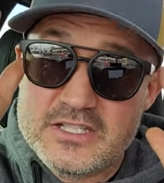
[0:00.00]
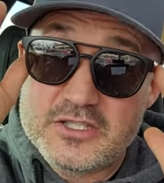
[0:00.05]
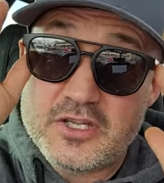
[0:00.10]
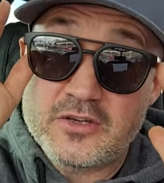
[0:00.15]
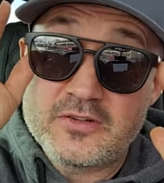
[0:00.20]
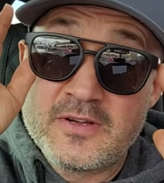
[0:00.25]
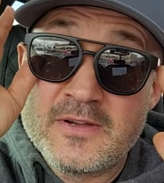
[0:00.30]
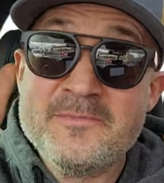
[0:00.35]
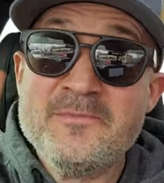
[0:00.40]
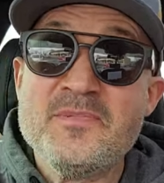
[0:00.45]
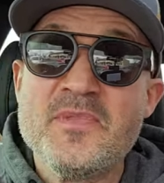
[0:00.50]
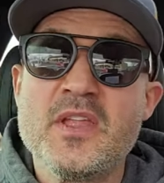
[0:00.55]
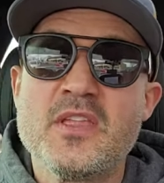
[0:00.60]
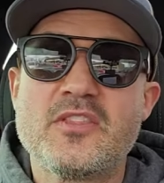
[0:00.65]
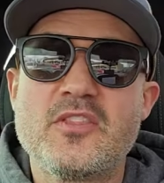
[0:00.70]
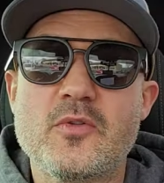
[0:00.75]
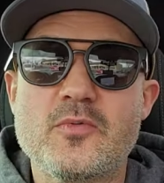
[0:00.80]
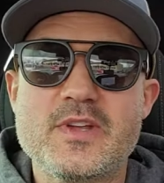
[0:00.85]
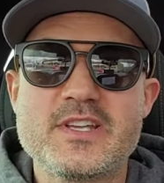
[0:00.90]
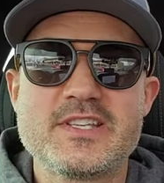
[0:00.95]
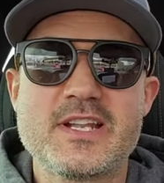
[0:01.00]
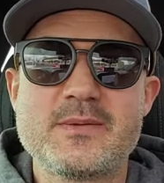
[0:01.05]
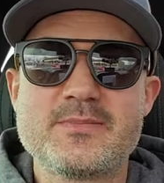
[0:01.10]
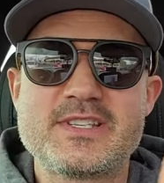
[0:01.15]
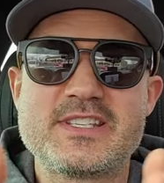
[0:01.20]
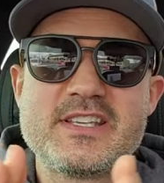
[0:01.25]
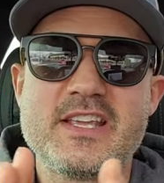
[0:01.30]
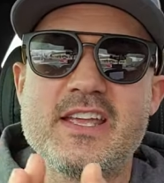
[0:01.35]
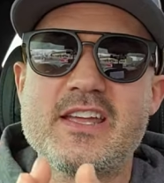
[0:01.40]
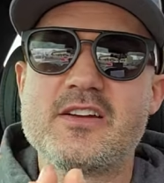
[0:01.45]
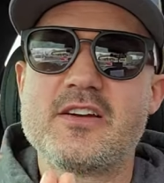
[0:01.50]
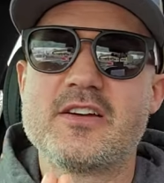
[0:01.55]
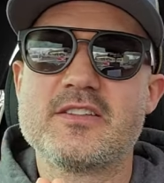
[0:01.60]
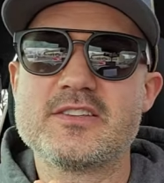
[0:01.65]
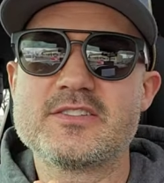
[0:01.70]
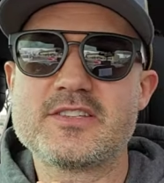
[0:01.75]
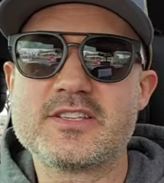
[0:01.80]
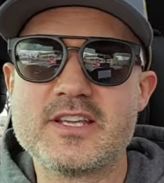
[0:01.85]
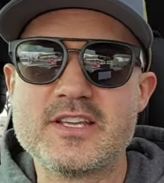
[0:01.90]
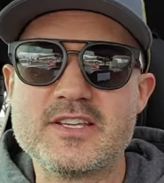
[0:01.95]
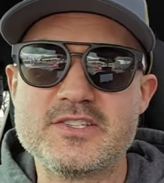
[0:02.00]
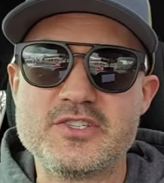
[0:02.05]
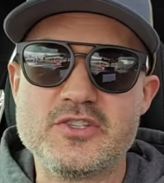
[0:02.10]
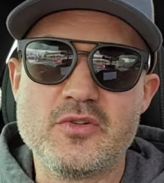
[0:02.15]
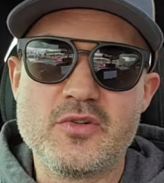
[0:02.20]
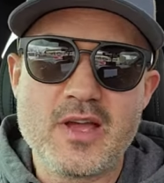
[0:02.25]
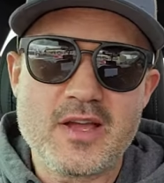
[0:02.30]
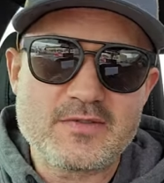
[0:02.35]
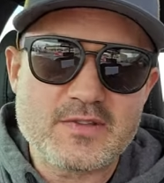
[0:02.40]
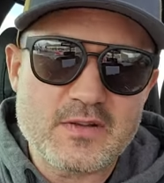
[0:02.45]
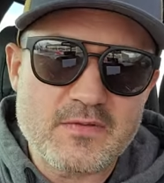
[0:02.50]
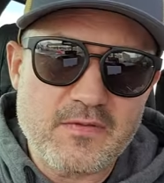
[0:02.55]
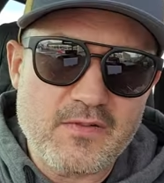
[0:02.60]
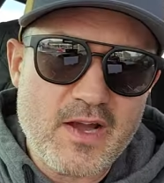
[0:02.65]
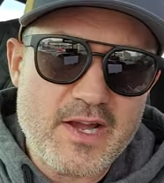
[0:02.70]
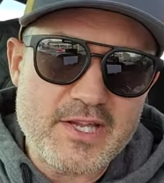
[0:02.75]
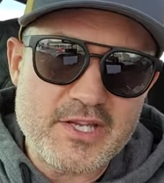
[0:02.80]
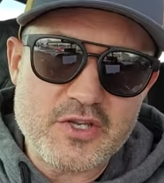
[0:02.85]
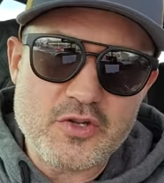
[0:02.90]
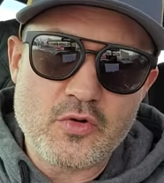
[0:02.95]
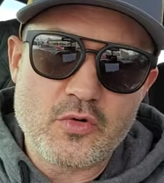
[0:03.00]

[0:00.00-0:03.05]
so the reason I'm saying all this is you have to find